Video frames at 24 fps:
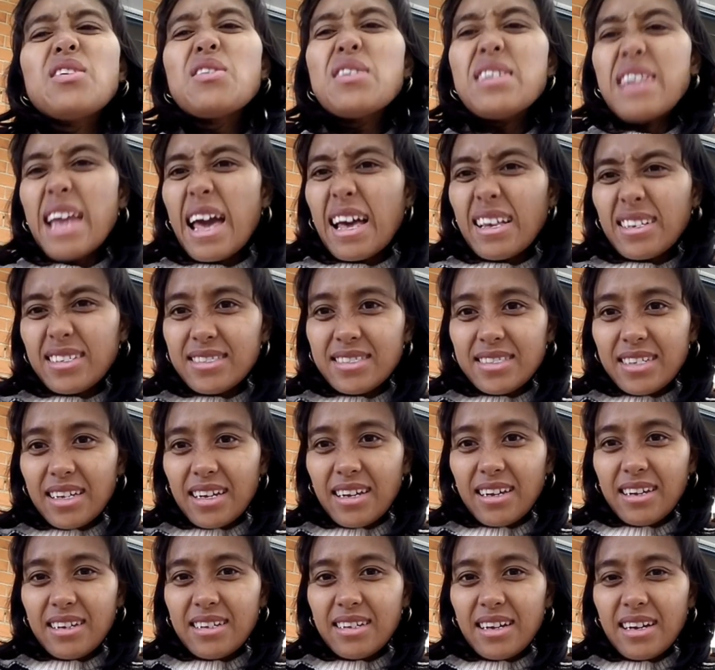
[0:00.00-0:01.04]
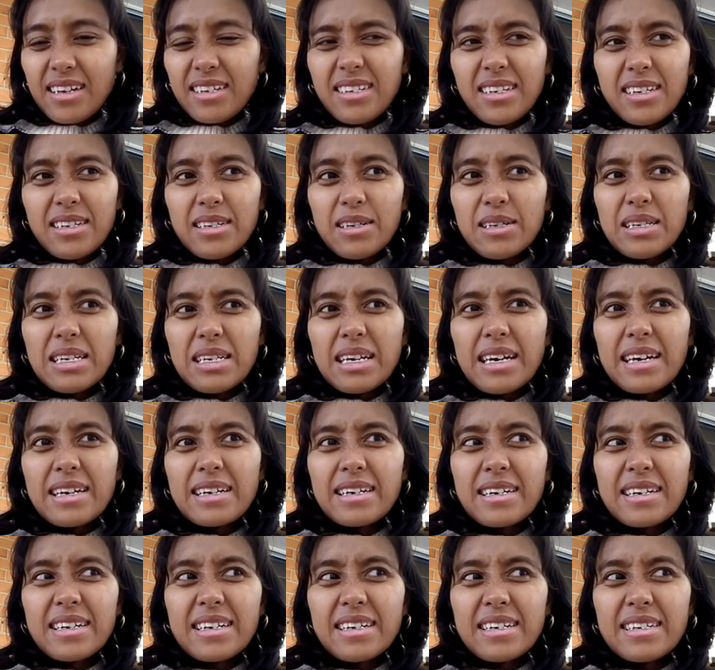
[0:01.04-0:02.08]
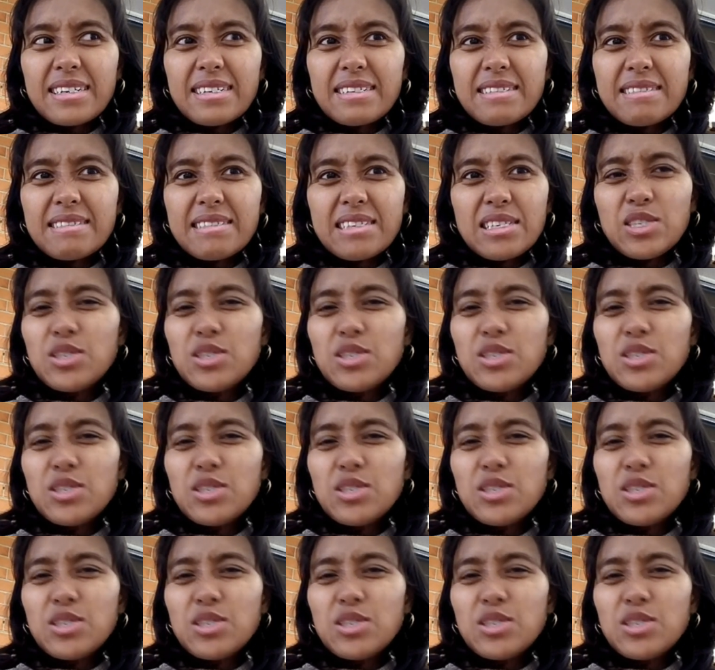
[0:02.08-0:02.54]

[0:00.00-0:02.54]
nasty. You know, like you